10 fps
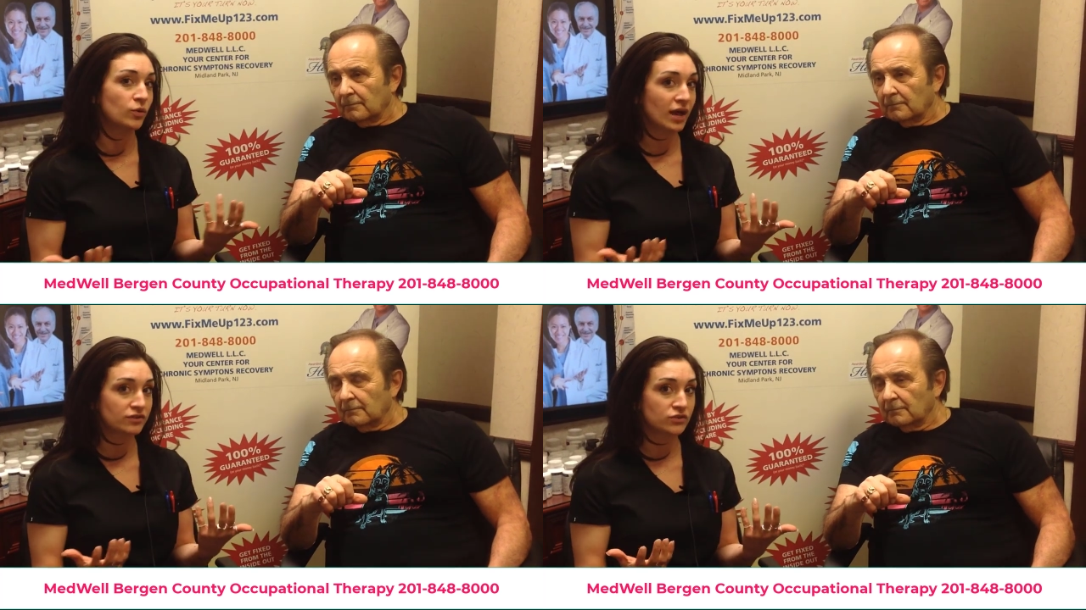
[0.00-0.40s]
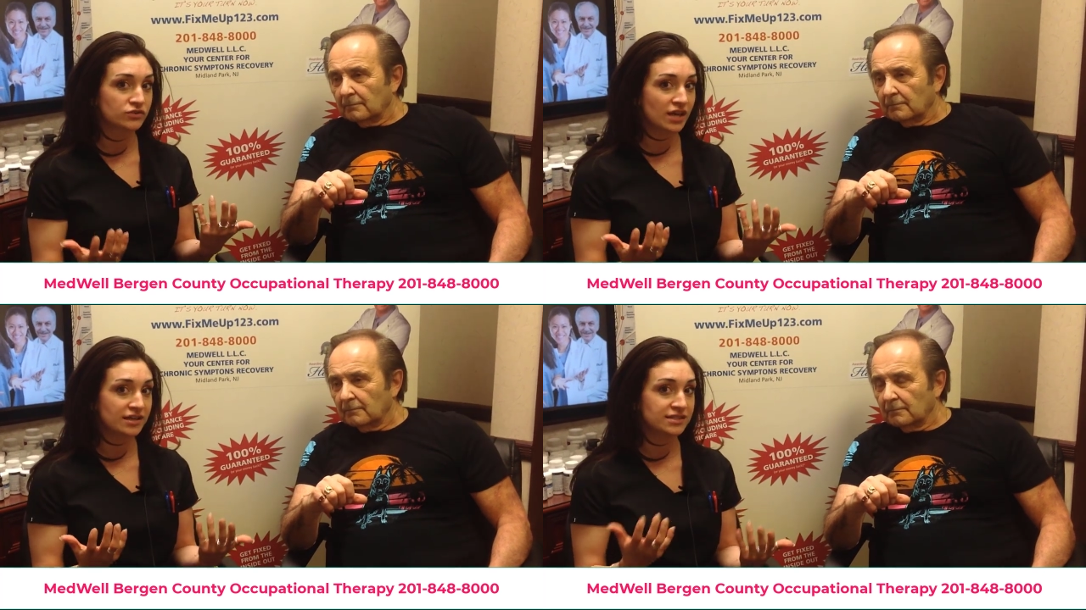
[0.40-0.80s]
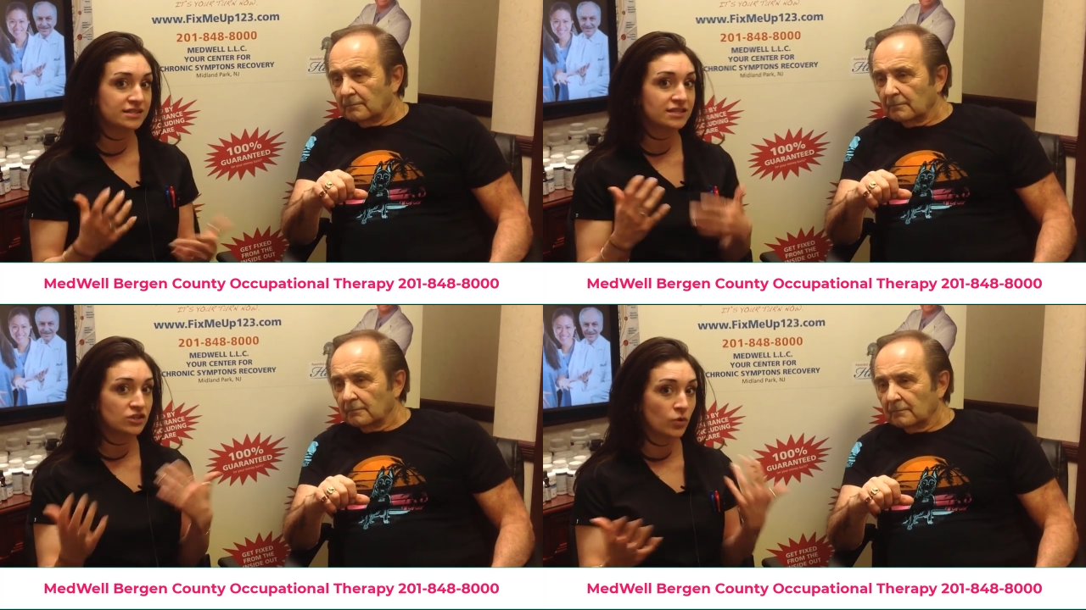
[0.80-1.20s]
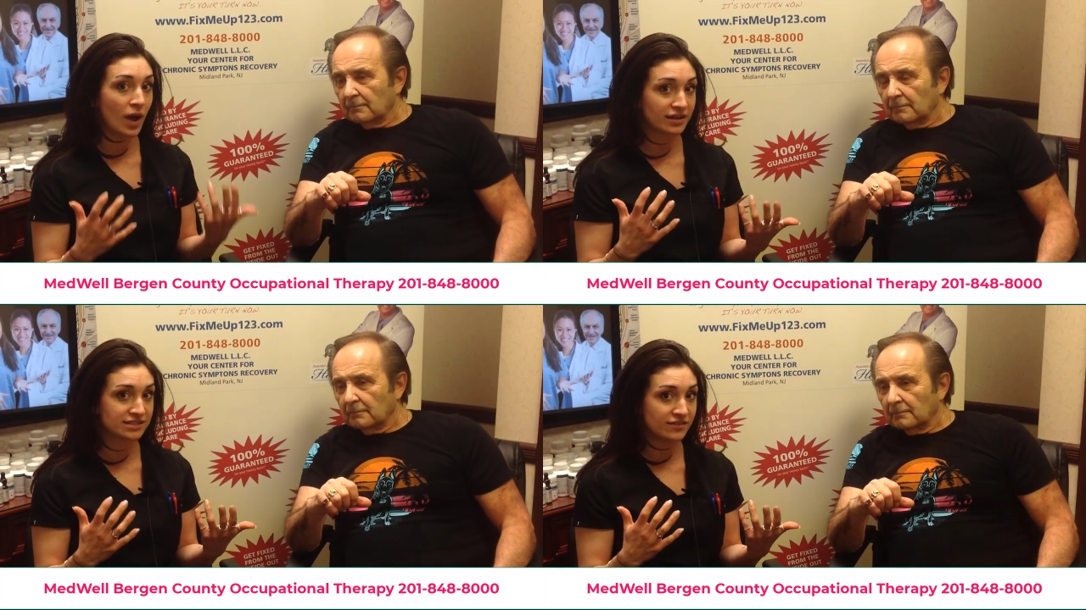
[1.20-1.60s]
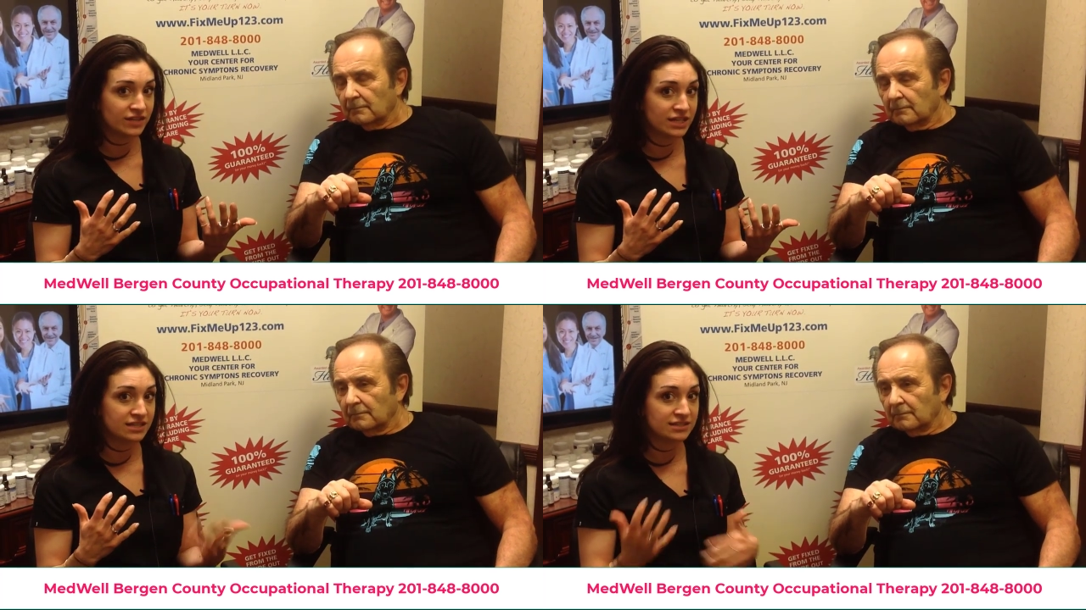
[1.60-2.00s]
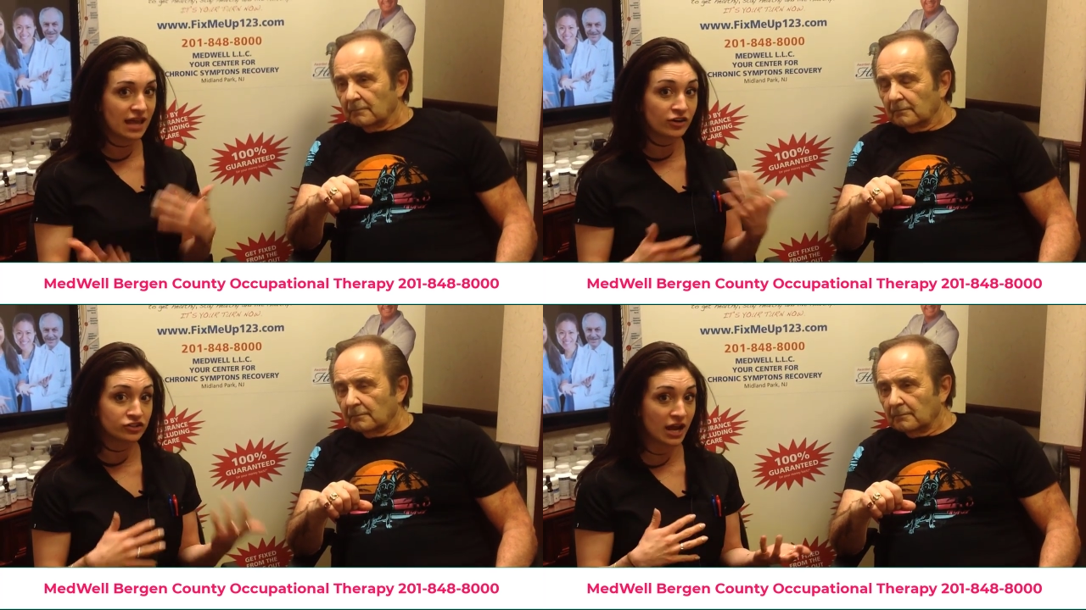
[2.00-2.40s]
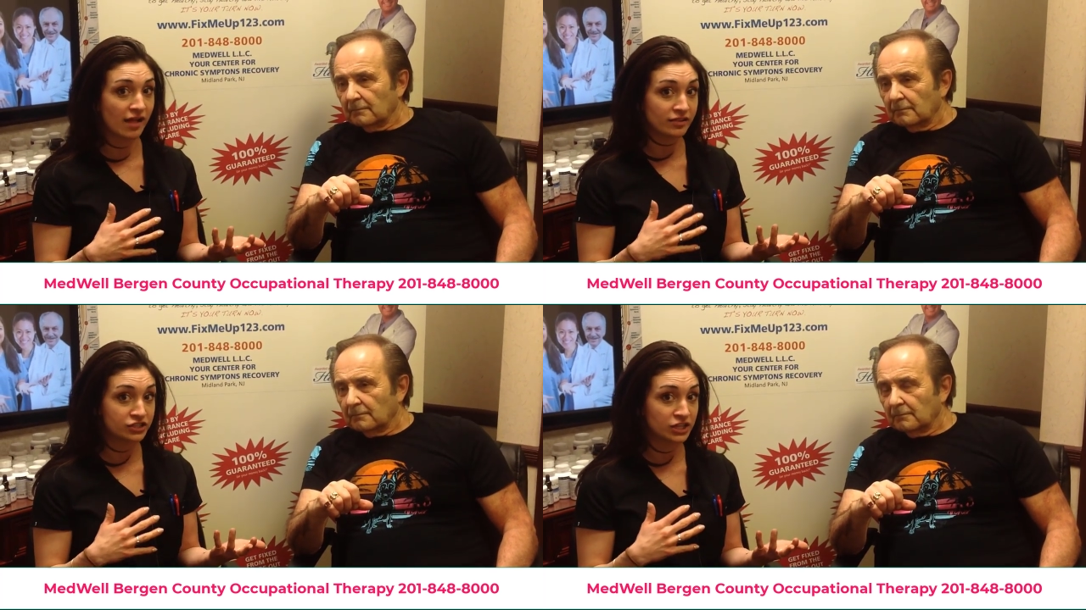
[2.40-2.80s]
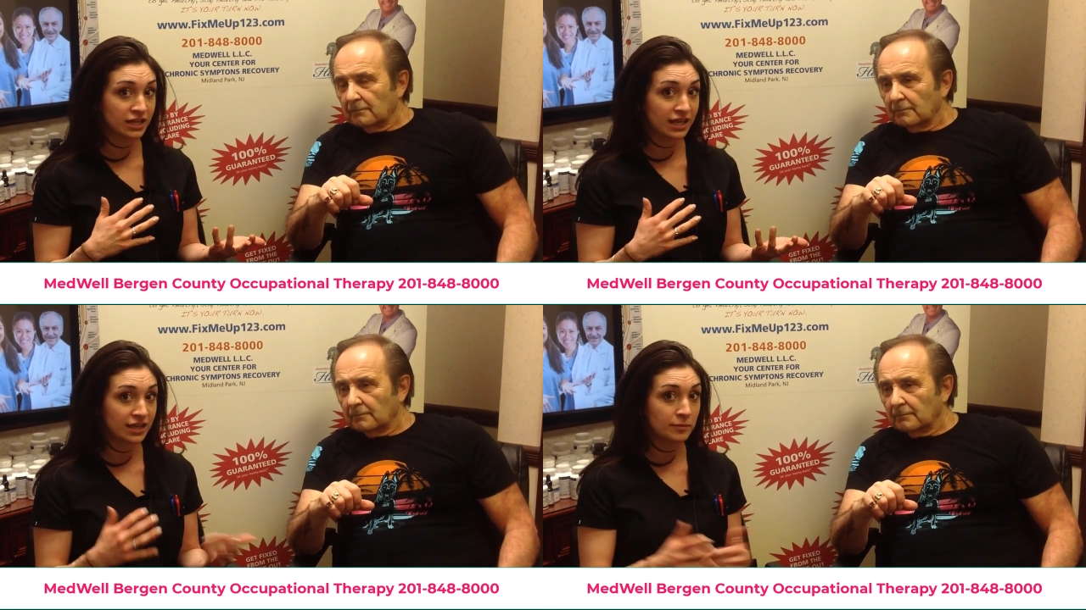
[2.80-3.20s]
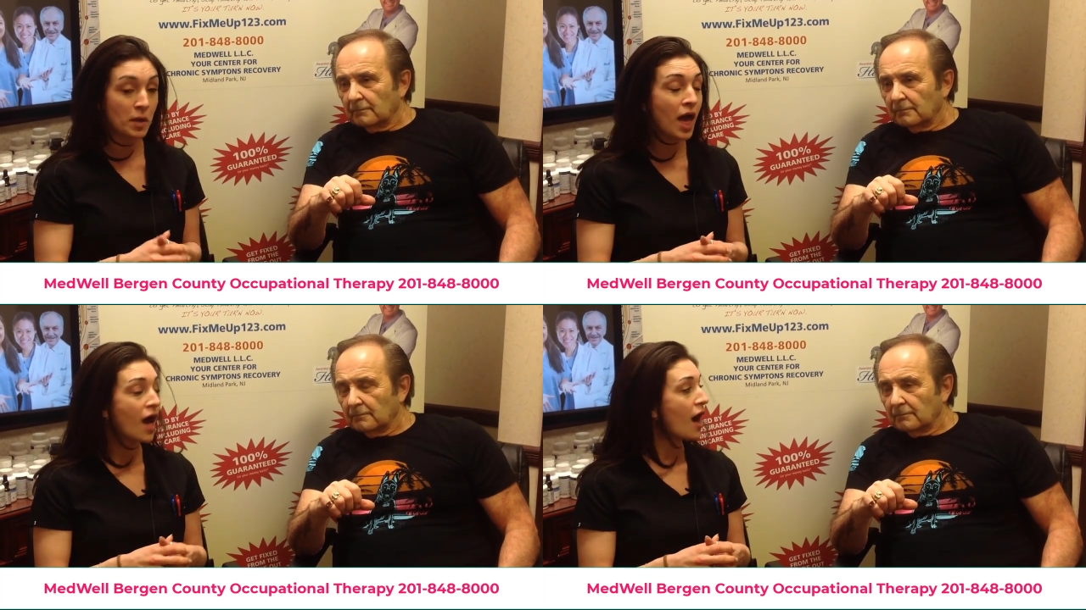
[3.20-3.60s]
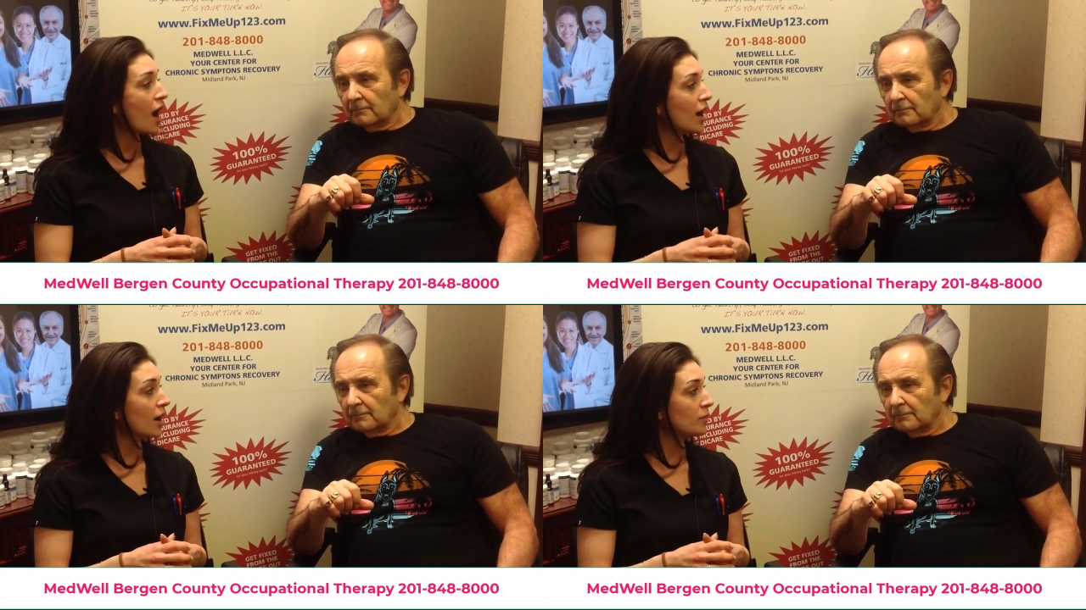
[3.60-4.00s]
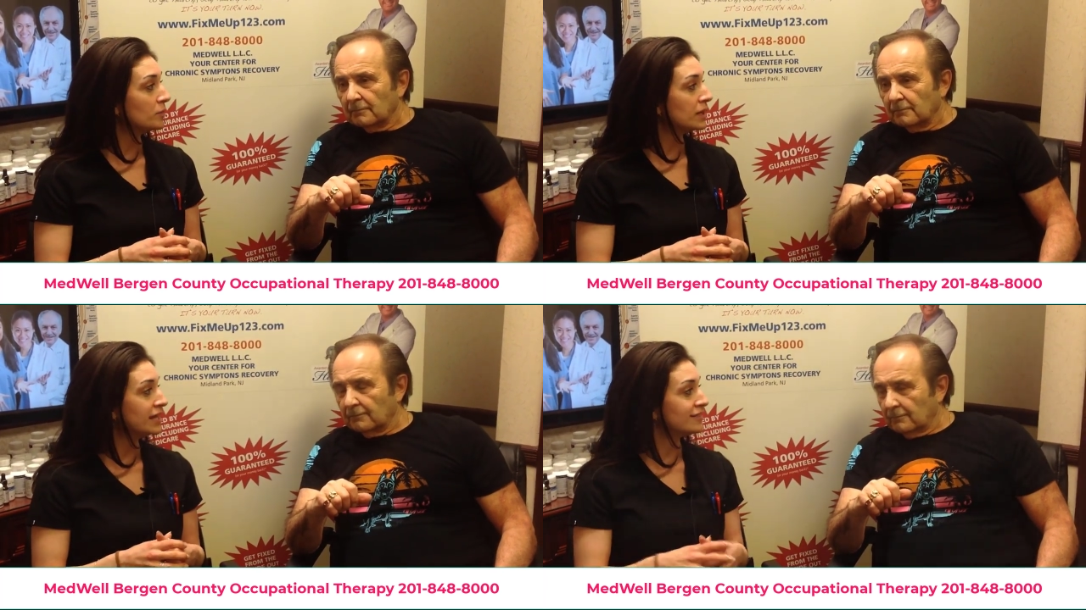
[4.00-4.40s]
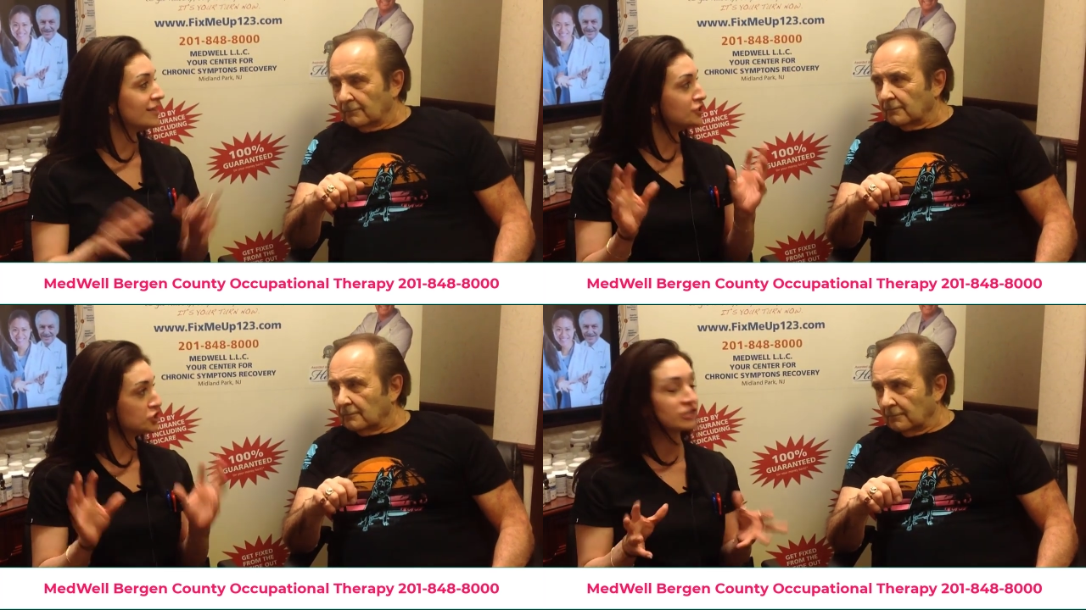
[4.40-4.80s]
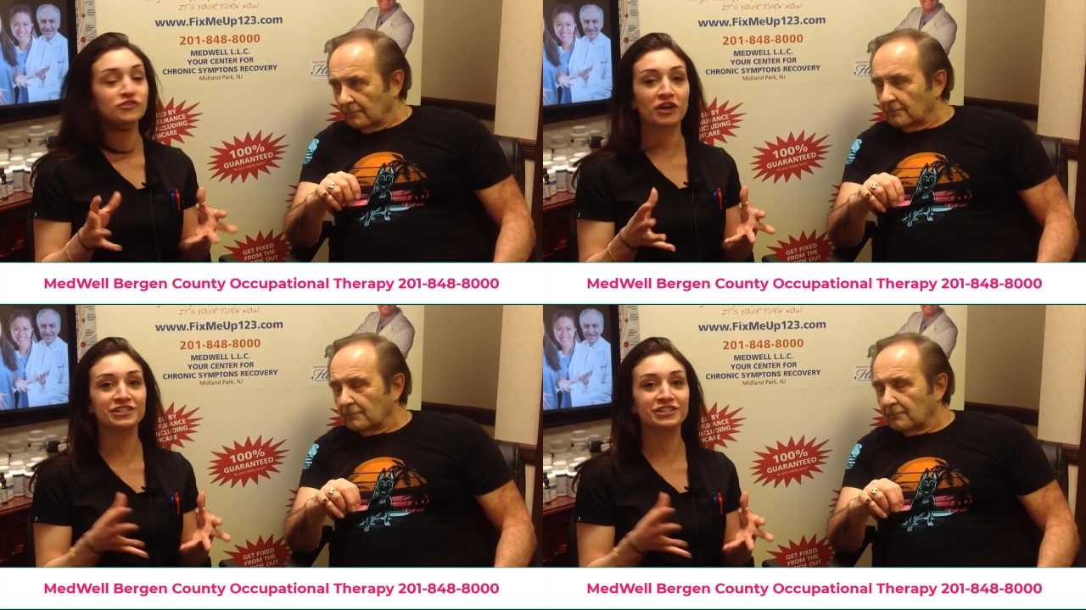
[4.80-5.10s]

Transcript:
Speaker 1: new exercises and new activities that are challenging him um, in the just